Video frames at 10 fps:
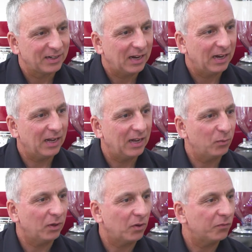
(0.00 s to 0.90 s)

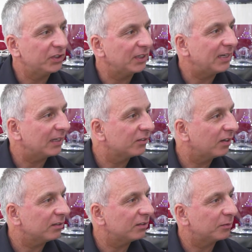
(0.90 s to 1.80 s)
Well, obviously Dad
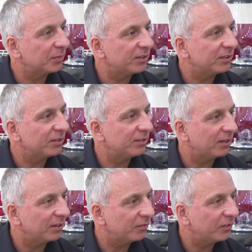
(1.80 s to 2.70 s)
started the business
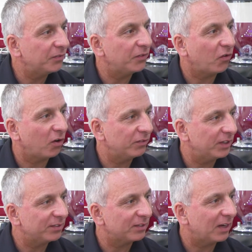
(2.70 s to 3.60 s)
55
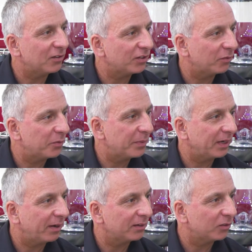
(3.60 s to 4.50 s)
years ago, so we've been
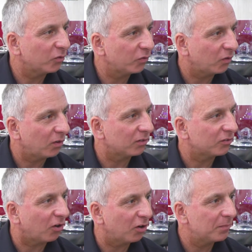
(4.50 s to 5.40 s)
going an awful long
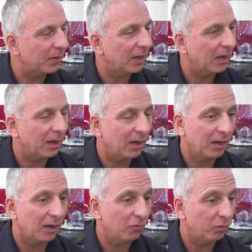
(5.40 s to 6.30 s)
time,
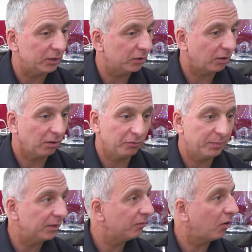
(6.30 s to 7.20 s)
of which I've
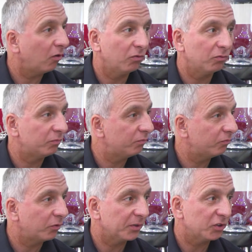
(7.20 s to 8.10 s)
been involved
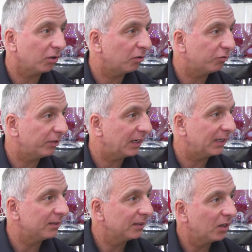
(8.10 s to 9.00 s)
from a child really,
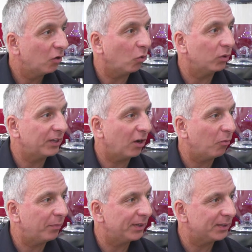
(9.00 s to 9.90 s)
always
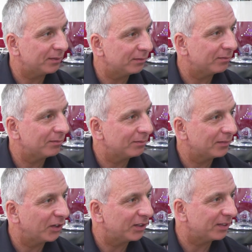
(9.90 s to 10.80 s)
helping and
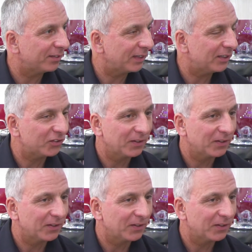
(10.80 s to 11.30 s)
learning things.